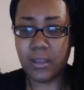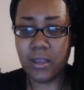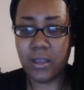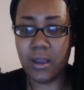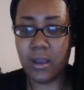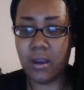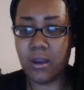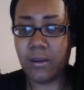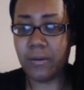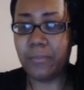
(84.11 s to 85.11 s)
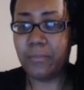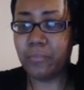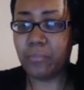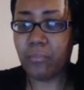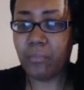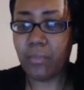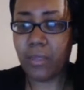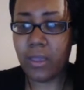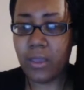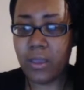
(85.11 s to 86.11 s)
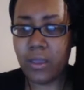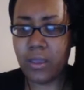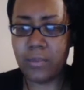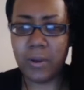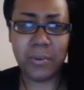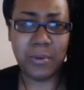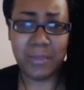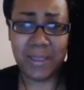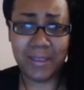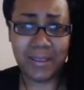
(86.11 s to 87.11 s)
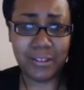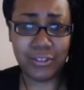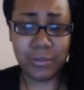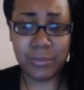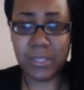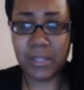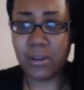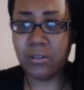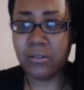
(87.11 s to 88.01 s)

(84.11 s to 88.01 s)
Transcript: Um, it probably won't be extremely long,